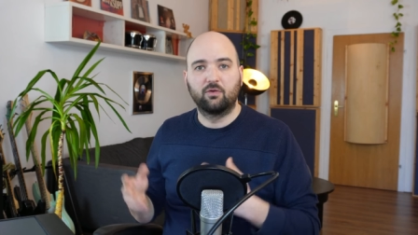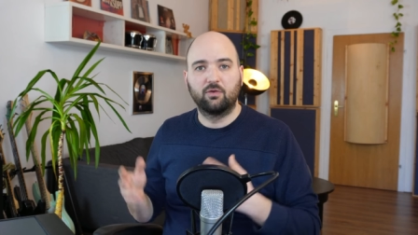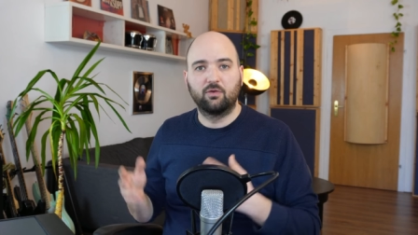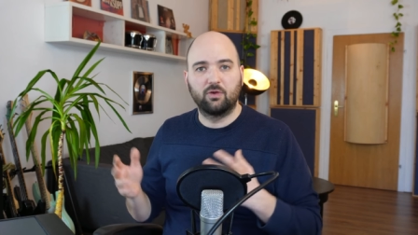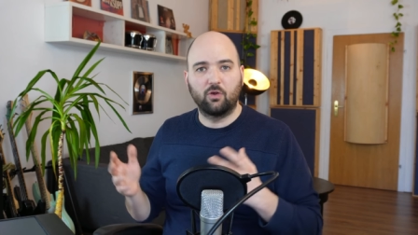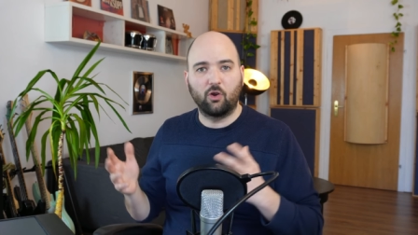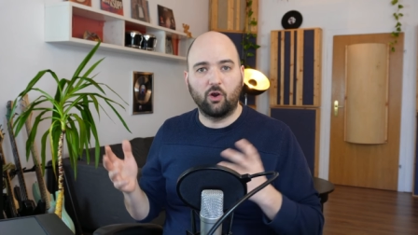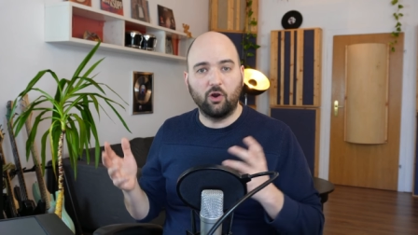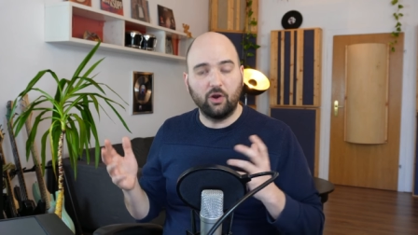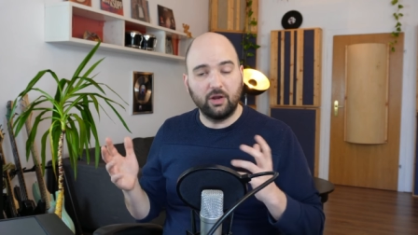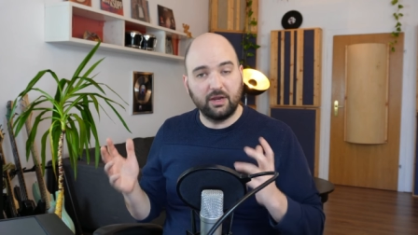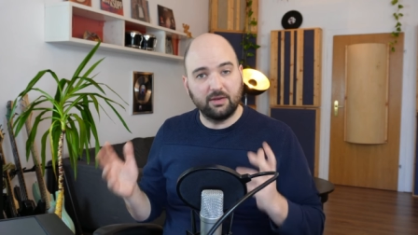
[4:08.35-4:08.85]

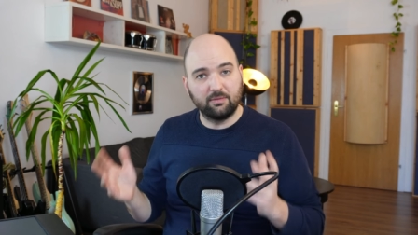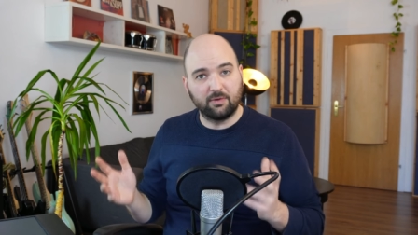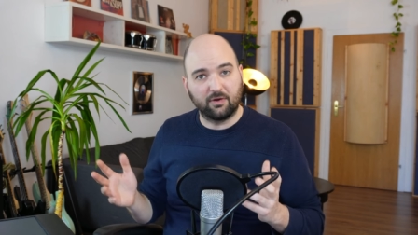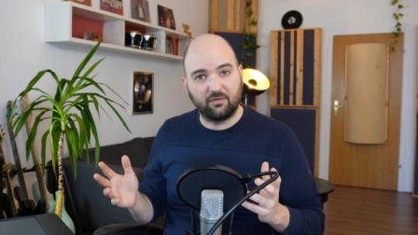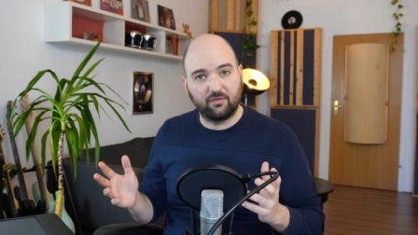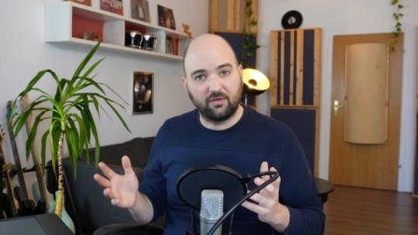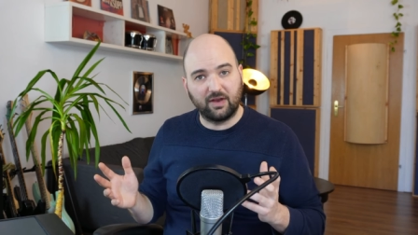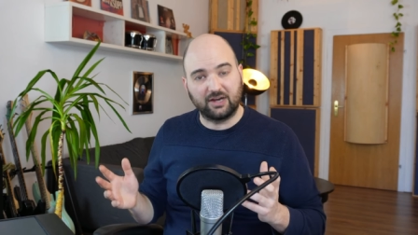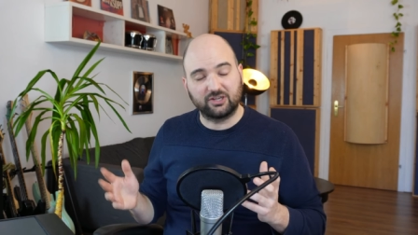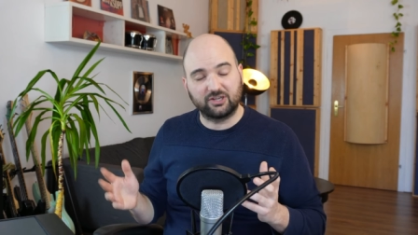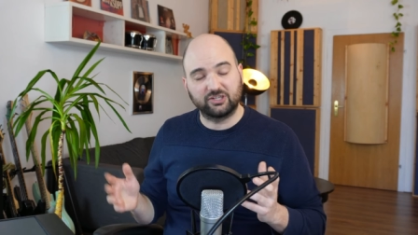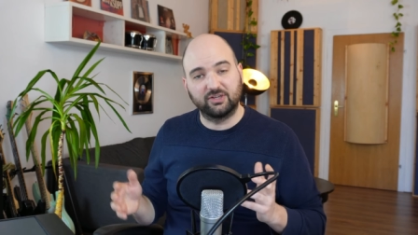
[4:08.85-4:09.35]
early
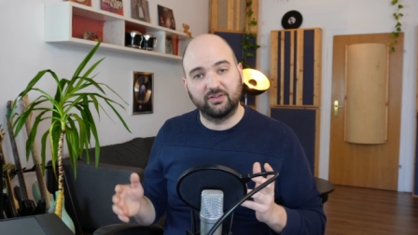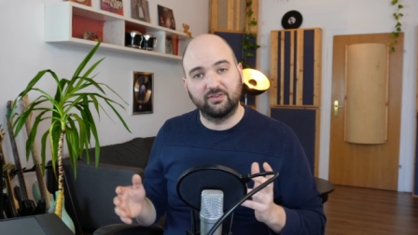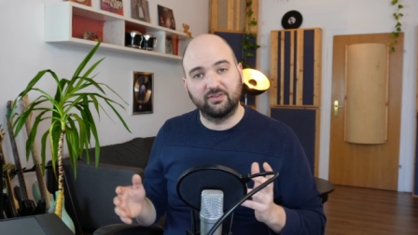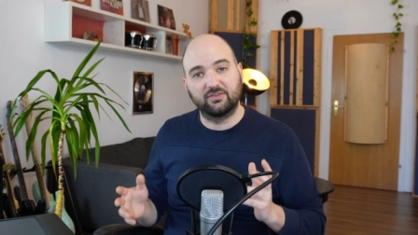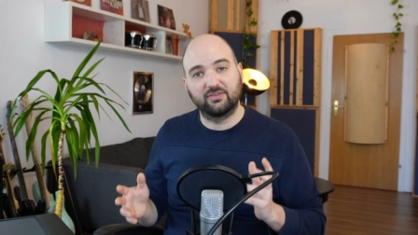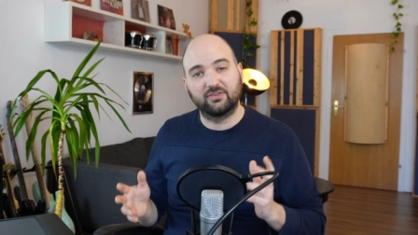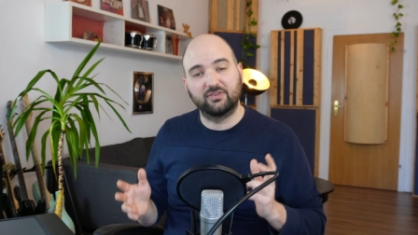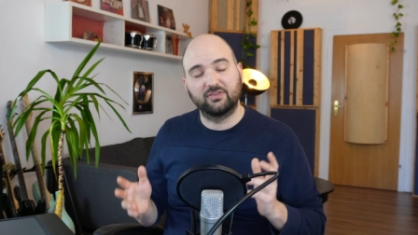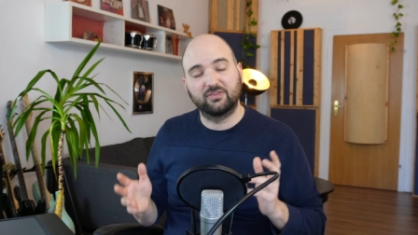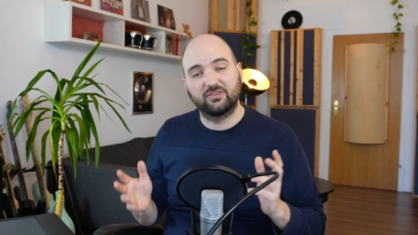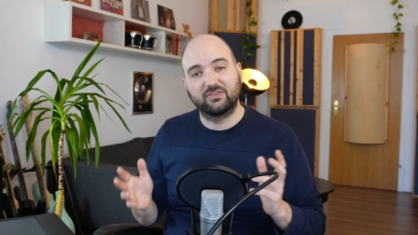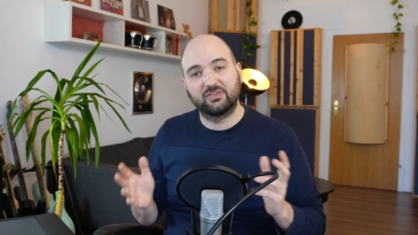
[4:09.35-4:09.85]
reflections,
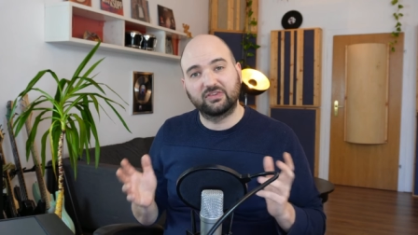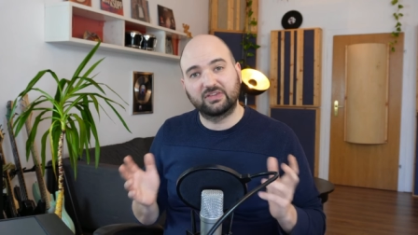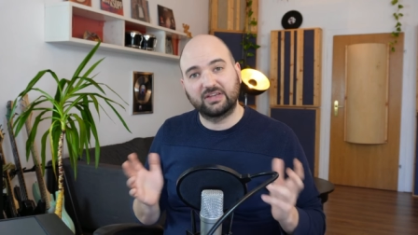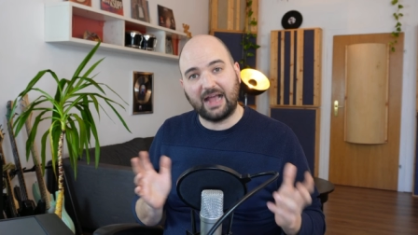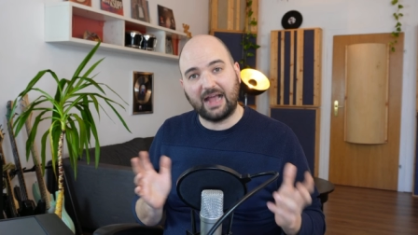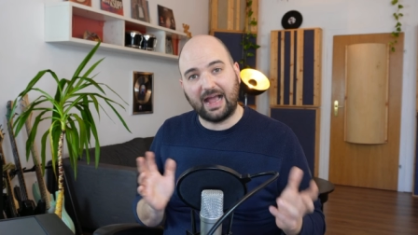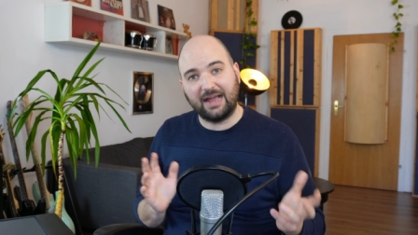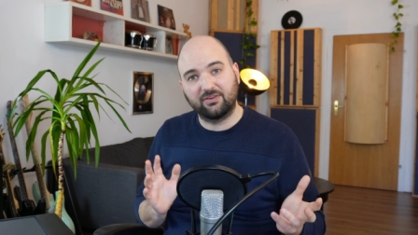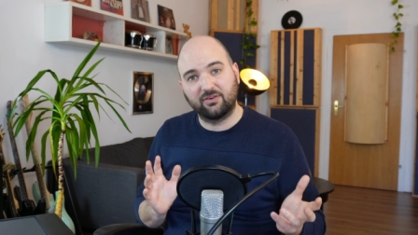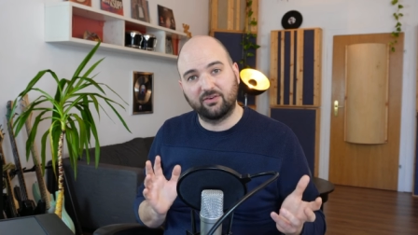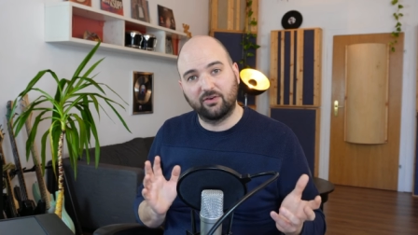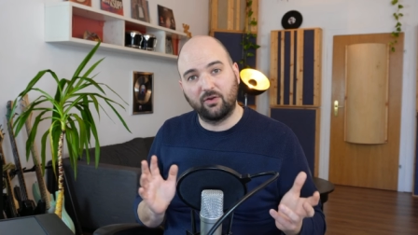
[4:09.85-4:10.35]

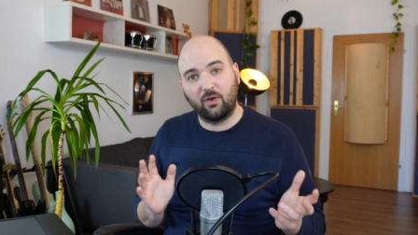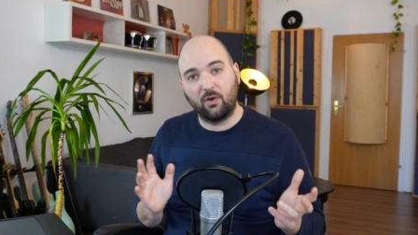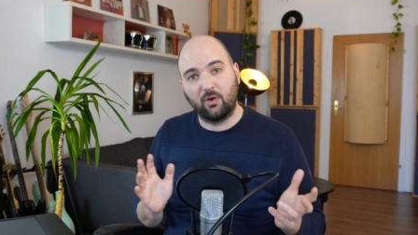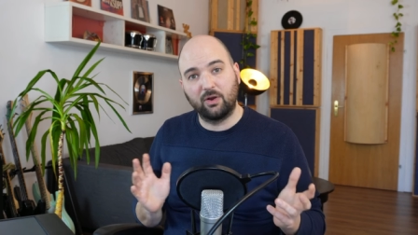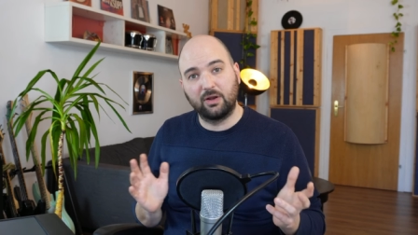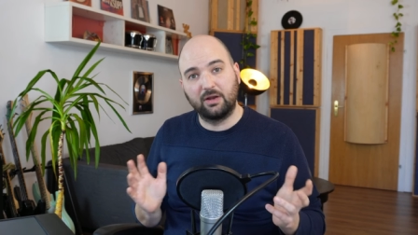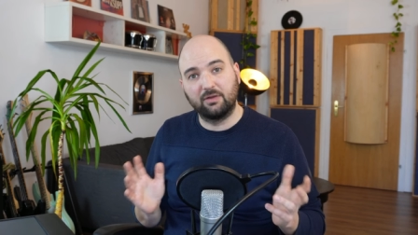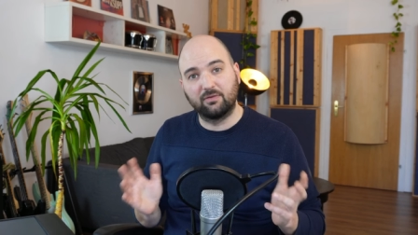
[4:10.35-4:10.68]
scattered early